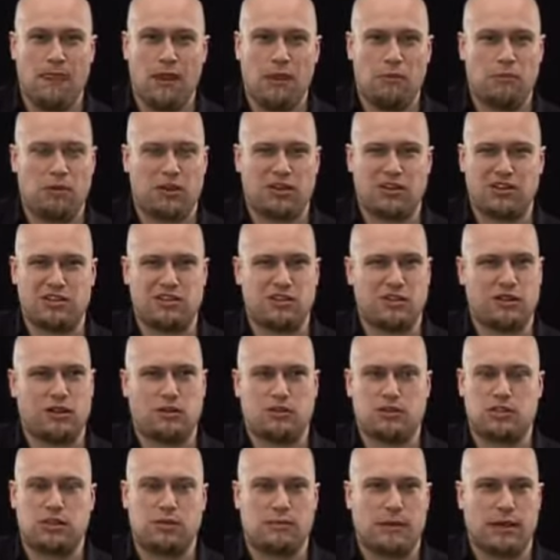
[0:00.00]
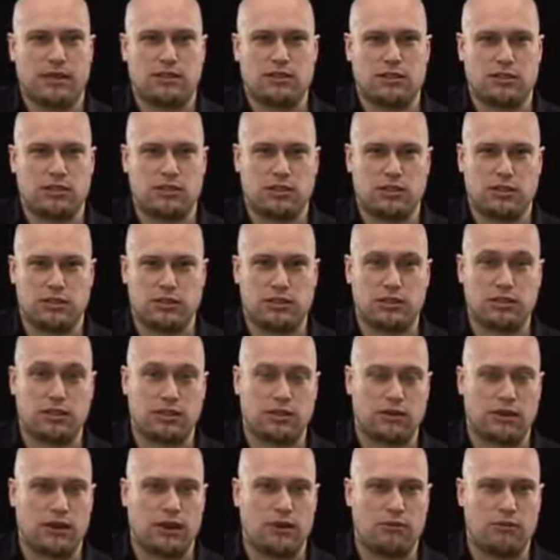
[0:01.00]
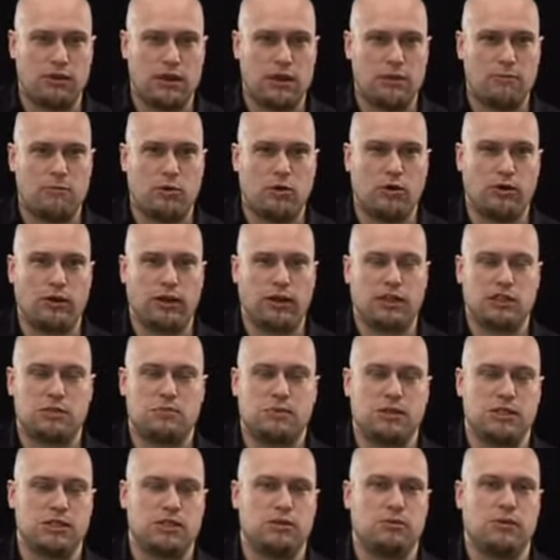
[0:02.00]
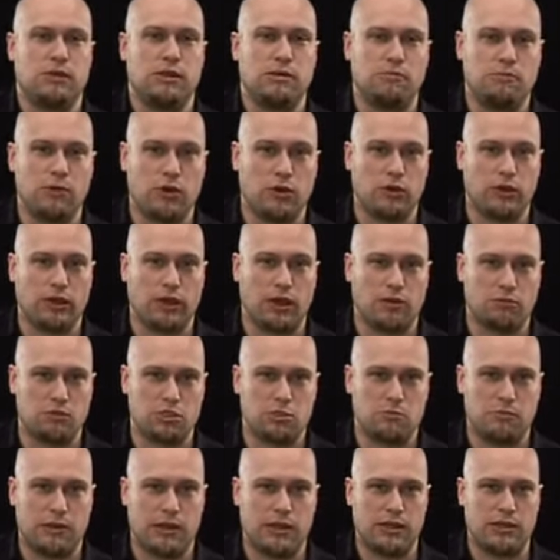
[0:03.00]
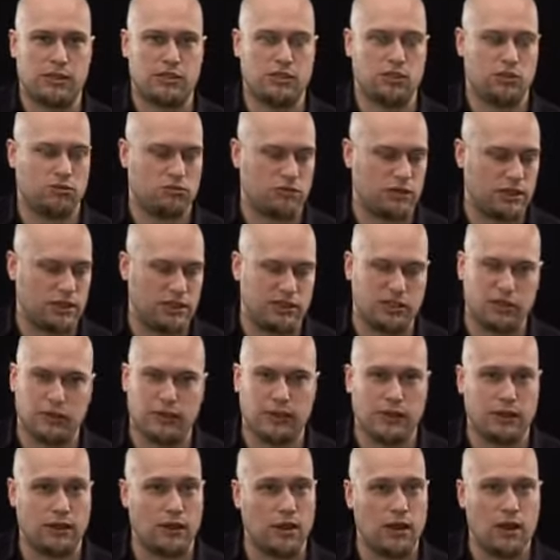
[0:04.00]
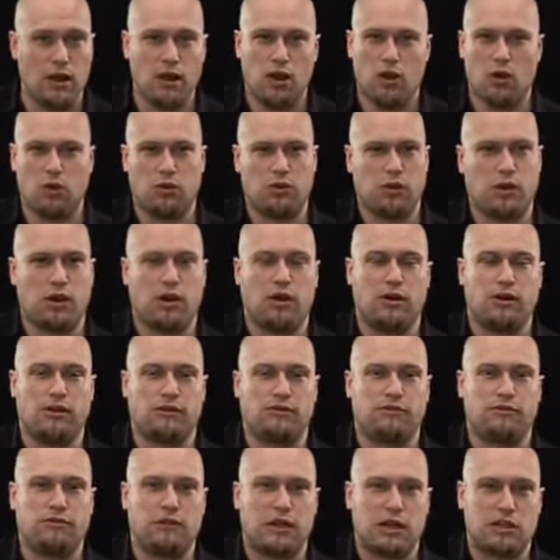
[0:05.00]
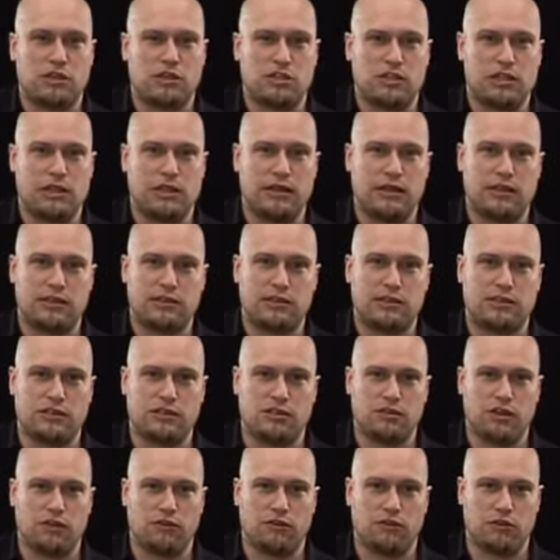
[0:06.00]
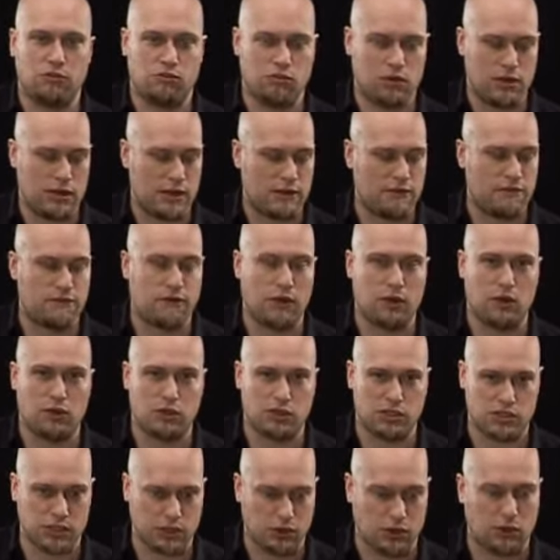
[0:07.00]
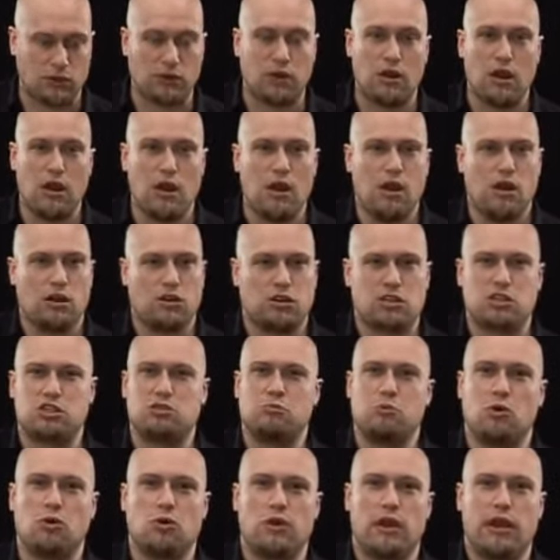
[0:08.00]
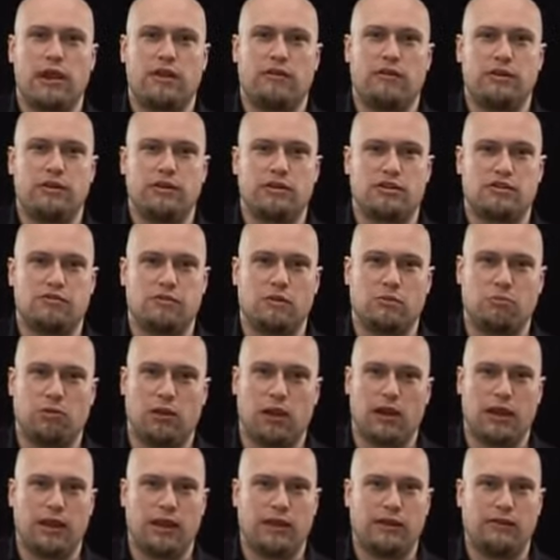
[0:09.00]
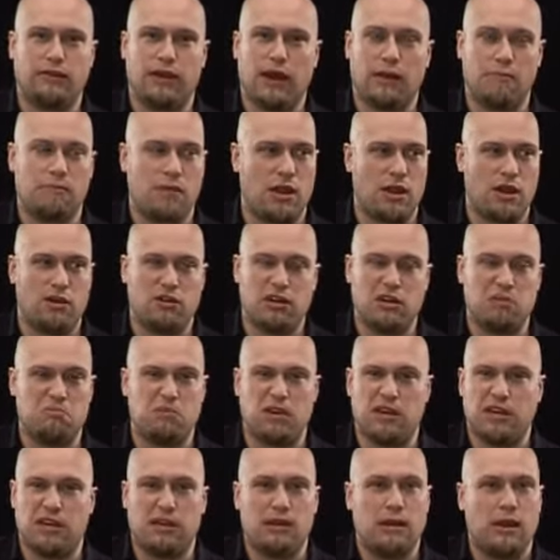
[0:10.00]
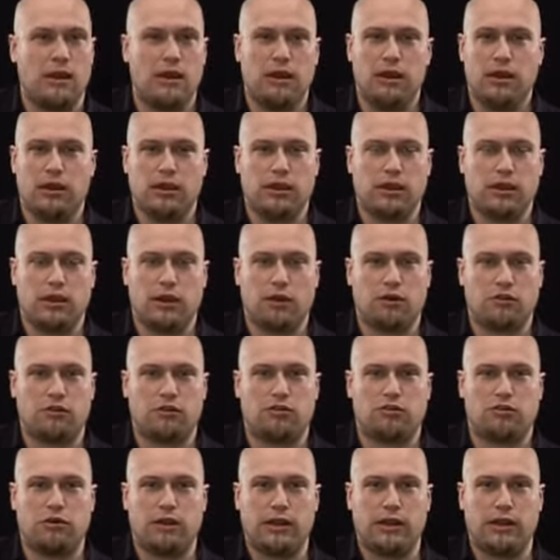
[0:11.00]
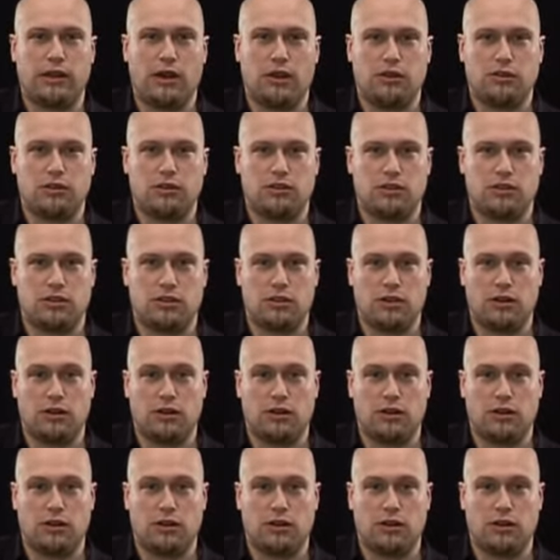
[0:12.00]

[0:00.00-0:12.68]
because some exercises can get really boring, especially when you're building up speed. You're not really doing all the kind of flashy licks and stuff. You're really focusing on small areas of your playing, and that may only be 3 notes.